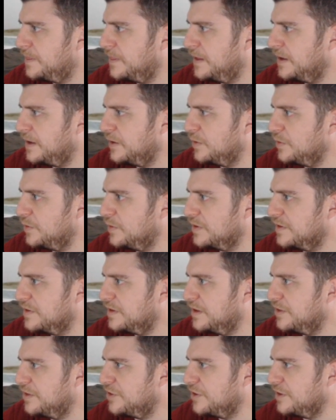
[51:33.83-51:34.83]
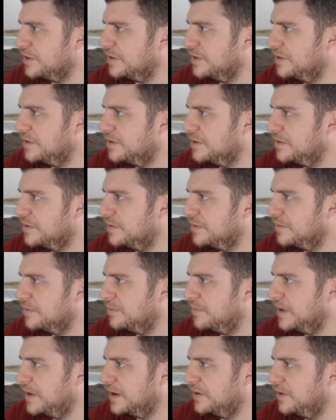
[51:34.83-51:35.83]
go to extension,
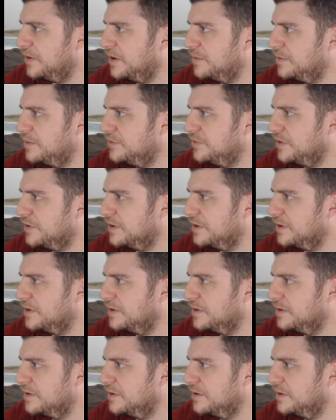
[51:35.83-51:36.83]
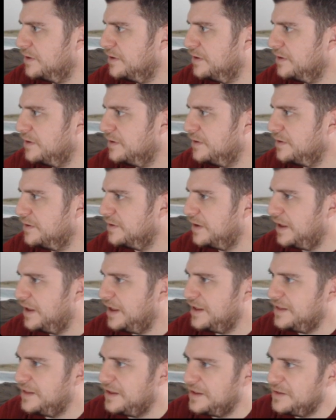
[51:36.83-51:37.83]
my carbon trigger.
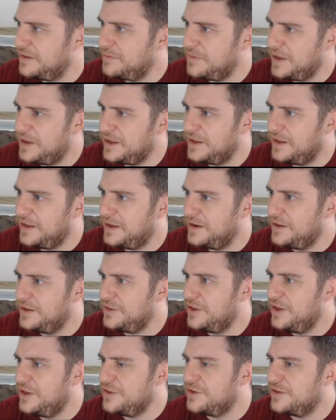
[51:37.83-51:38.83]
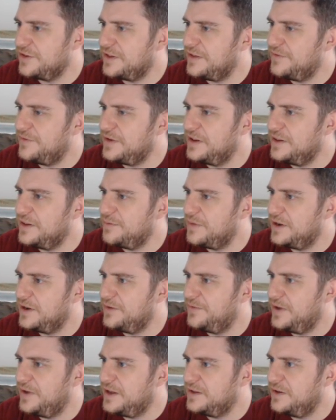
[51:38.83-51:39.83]
It didn't make any changes, even in the
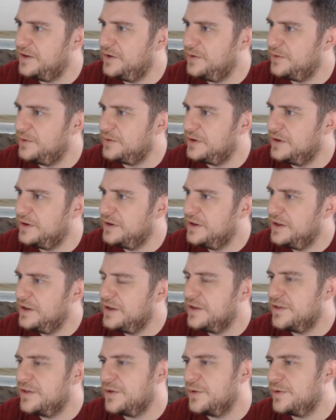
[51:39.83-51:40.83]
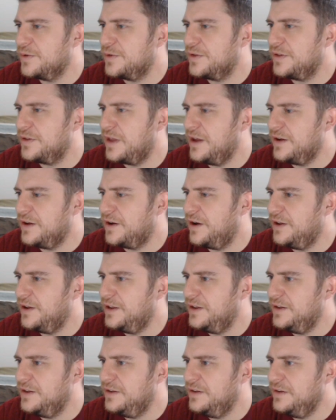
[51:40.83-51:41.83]
minified code. So is it not
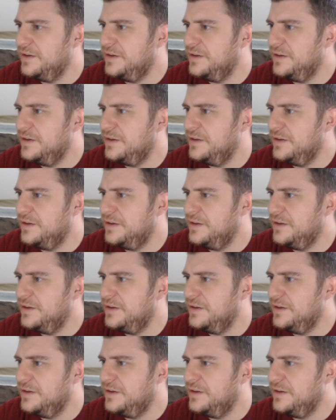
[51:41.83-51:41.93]
calling?